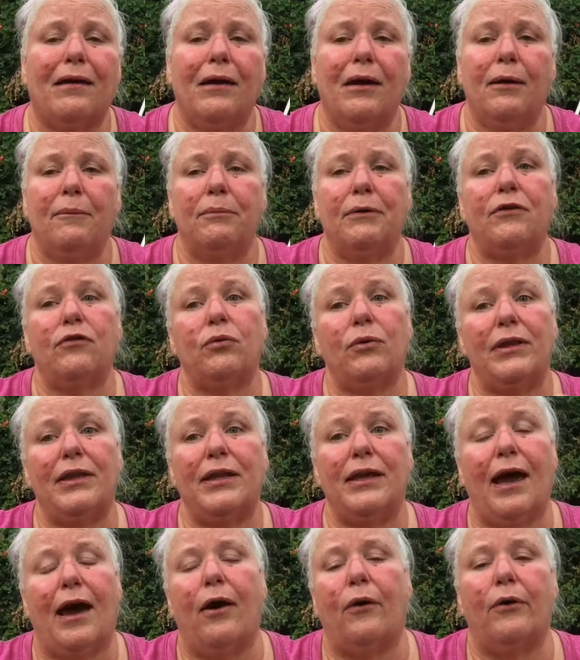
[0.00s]
between
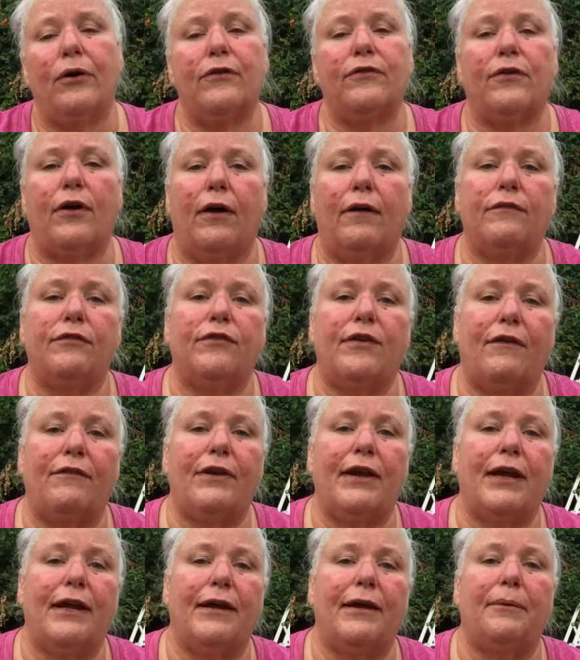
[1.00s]
the hours of
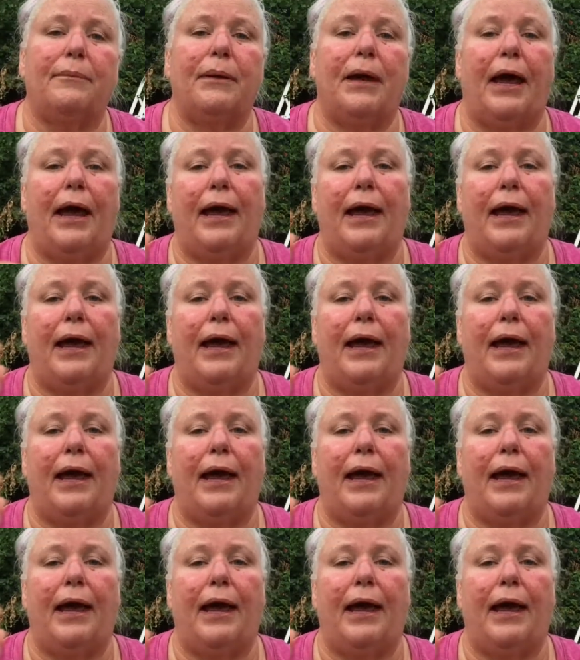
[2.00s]
7 a.m.